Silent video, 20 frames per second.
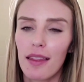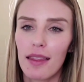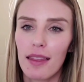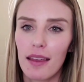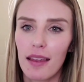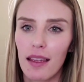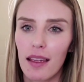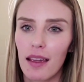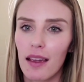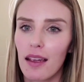
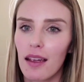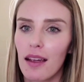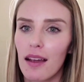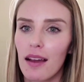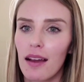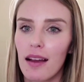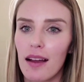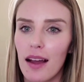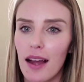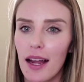Think
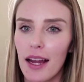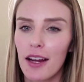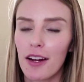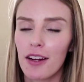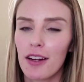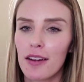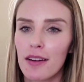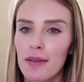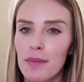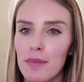
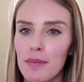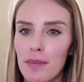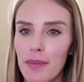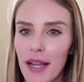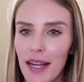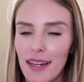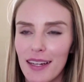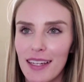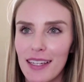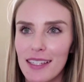iron,
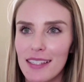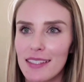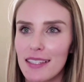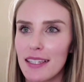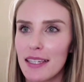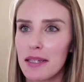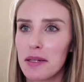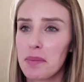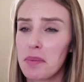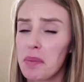
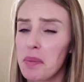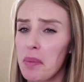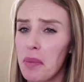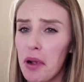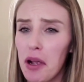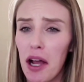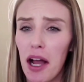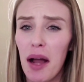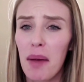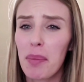magnesium,
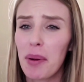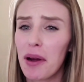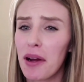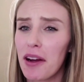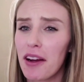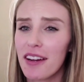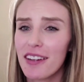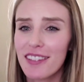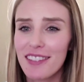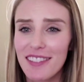
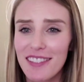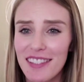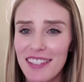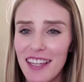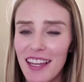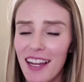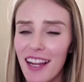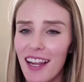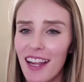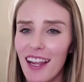copper,
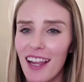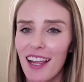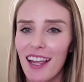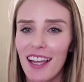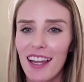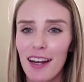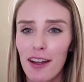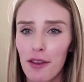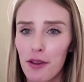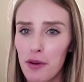zinc,
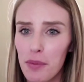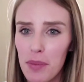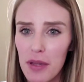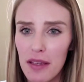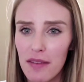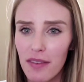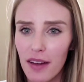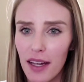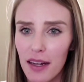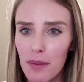and other
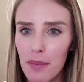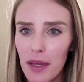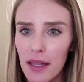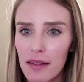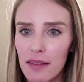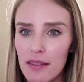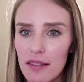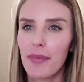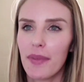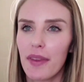B
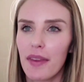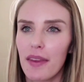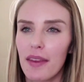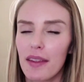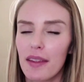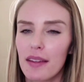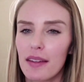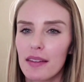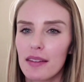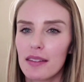vitamins.
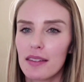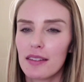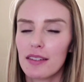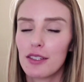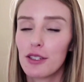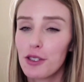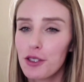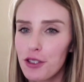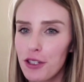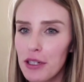
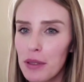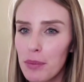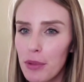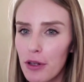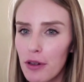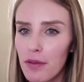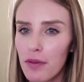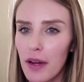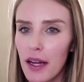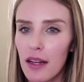Nutrient
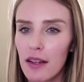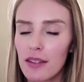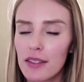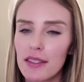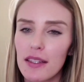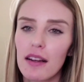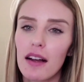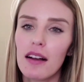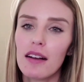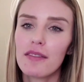
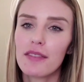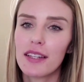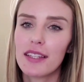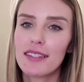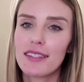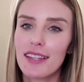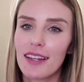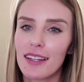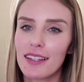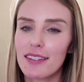profiles of
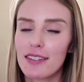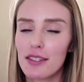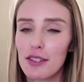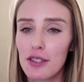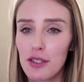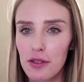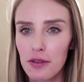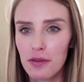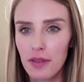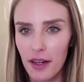insects
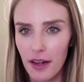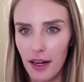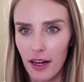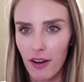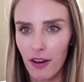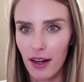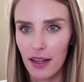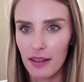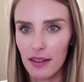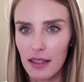do vary
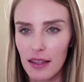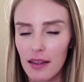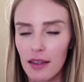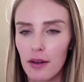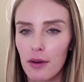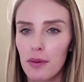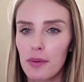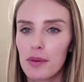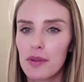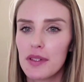greatly
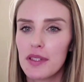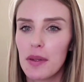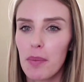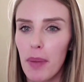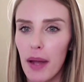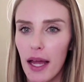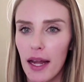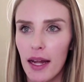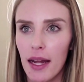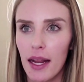though,
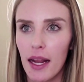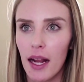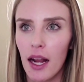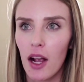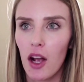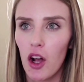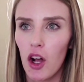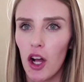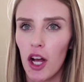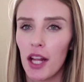
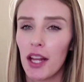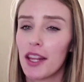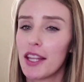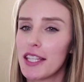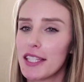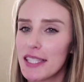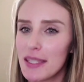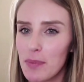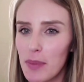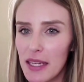depending on
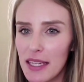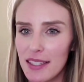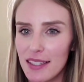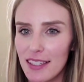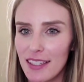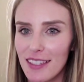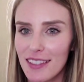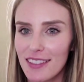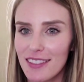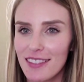the
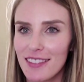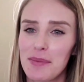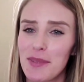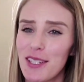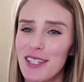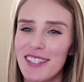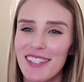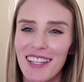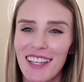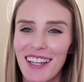species,
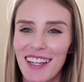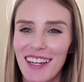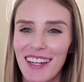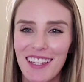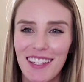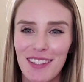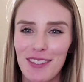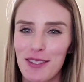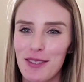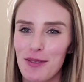just like
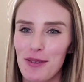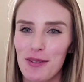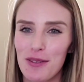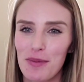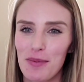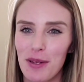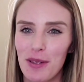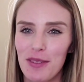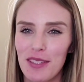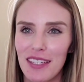any other source
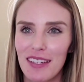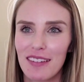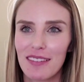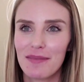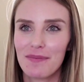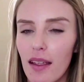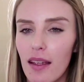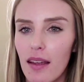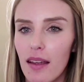of protein.